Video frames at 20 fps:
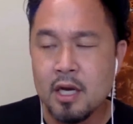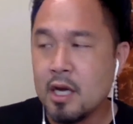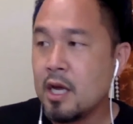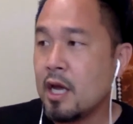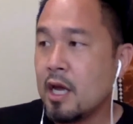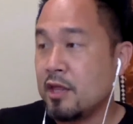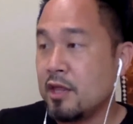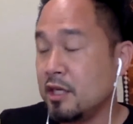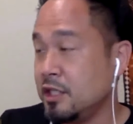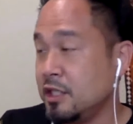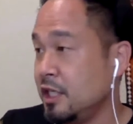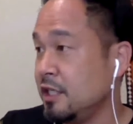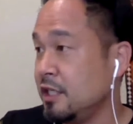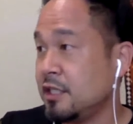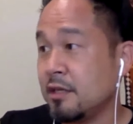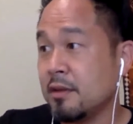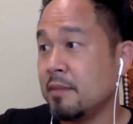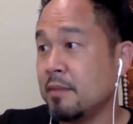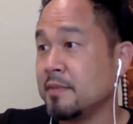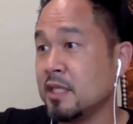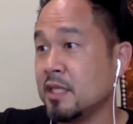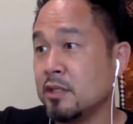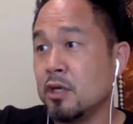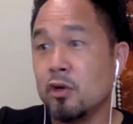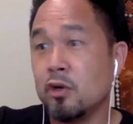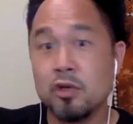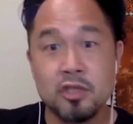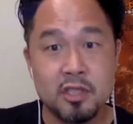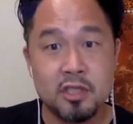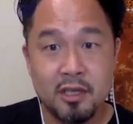and then teaching them to
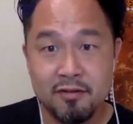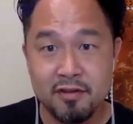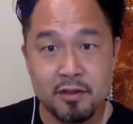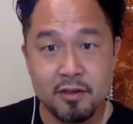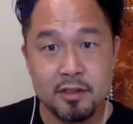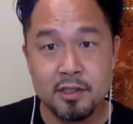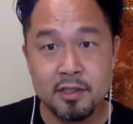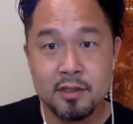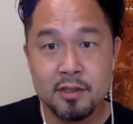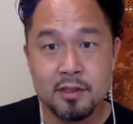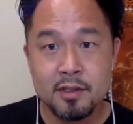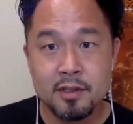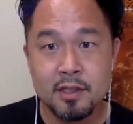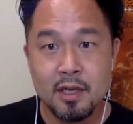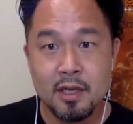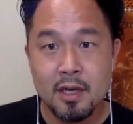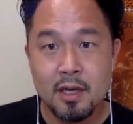notice differences.